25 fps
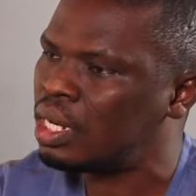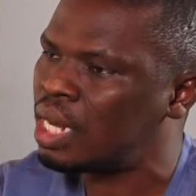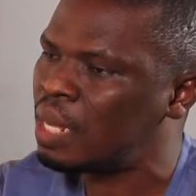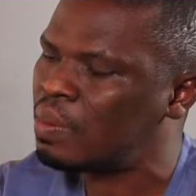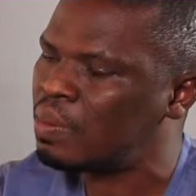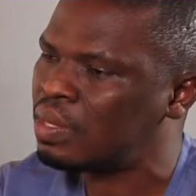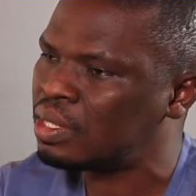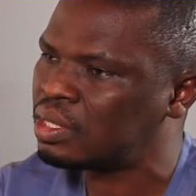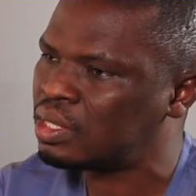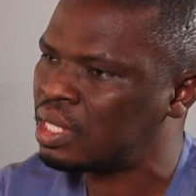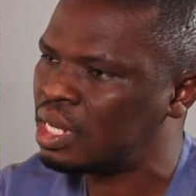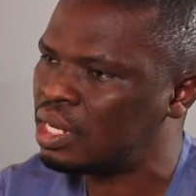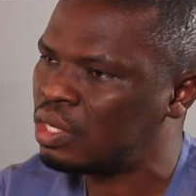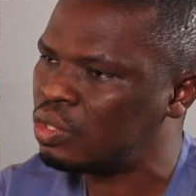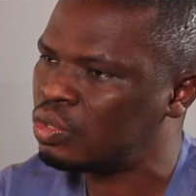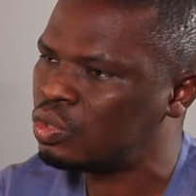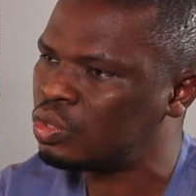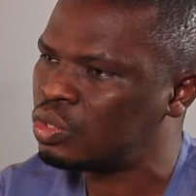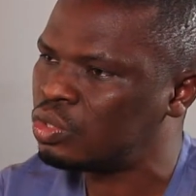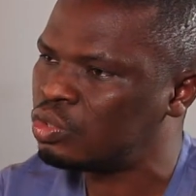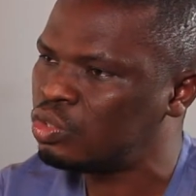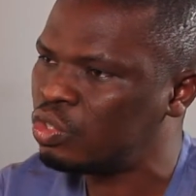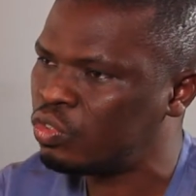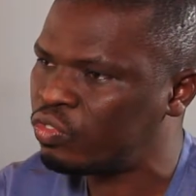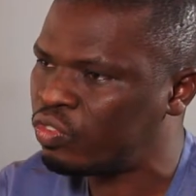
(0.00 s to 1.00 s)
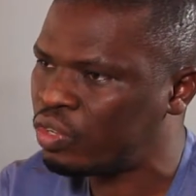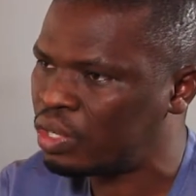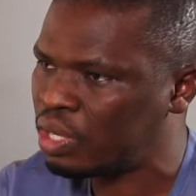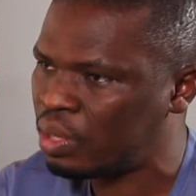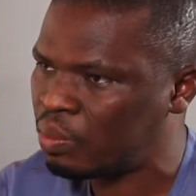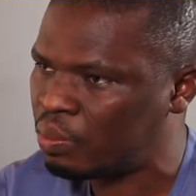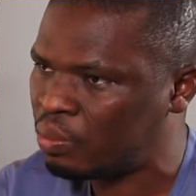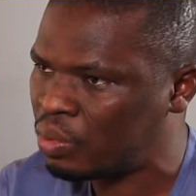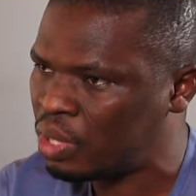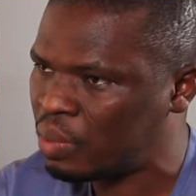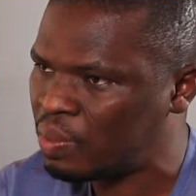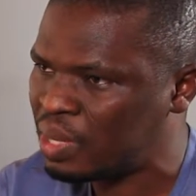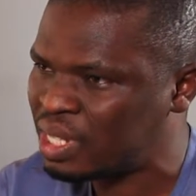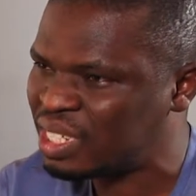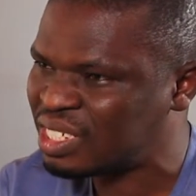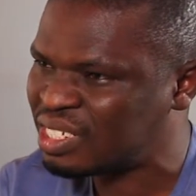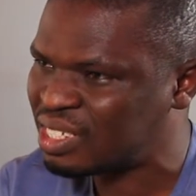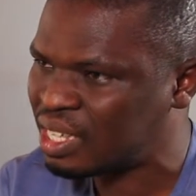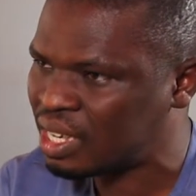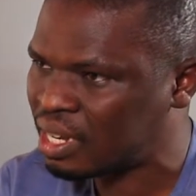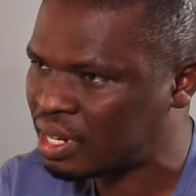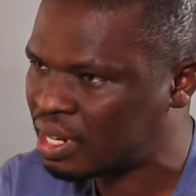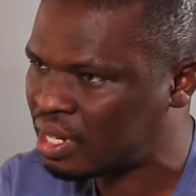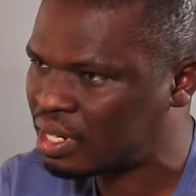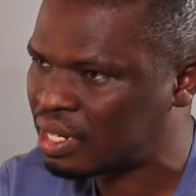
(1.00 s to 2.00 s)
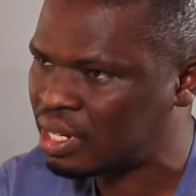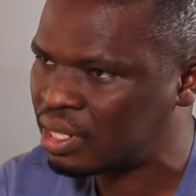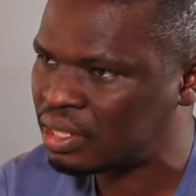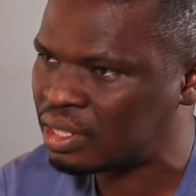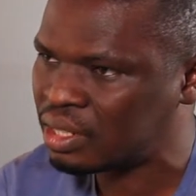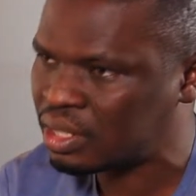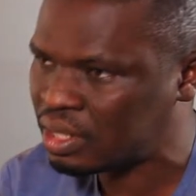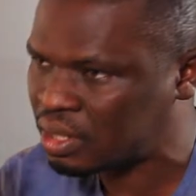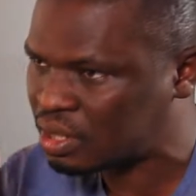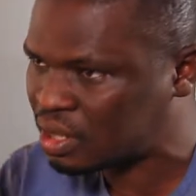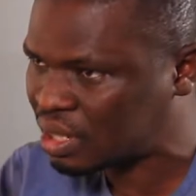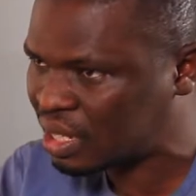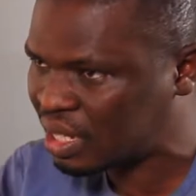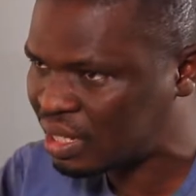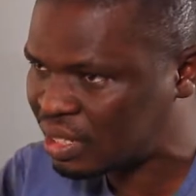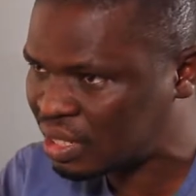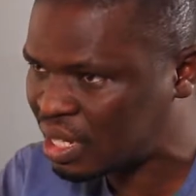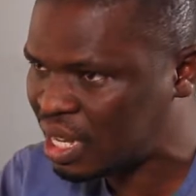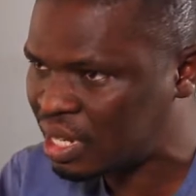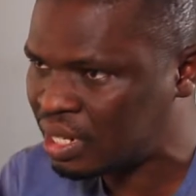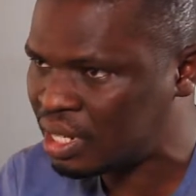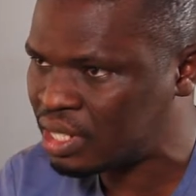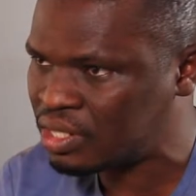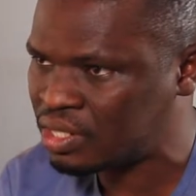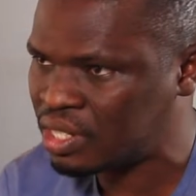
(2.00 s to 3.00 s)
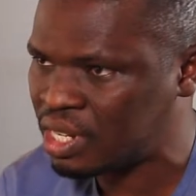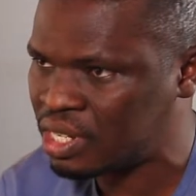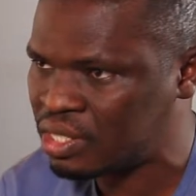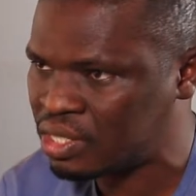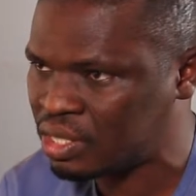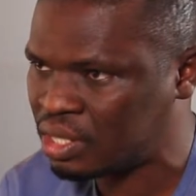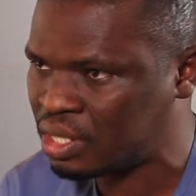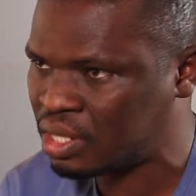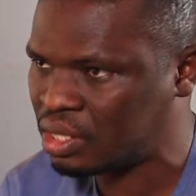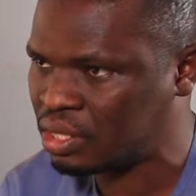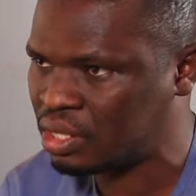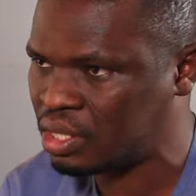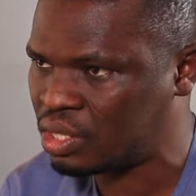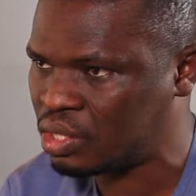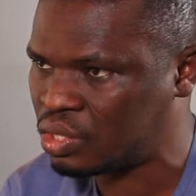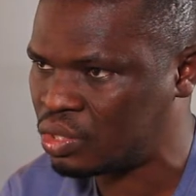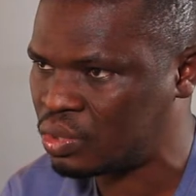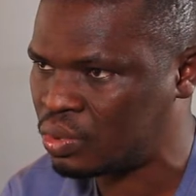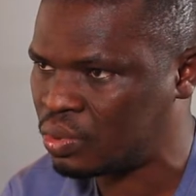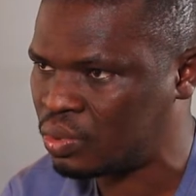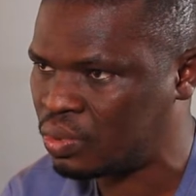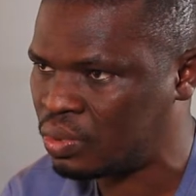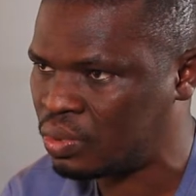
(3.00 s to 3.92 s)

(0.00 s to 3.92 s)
Let me tell you, youth unemployment is a critical national security issue.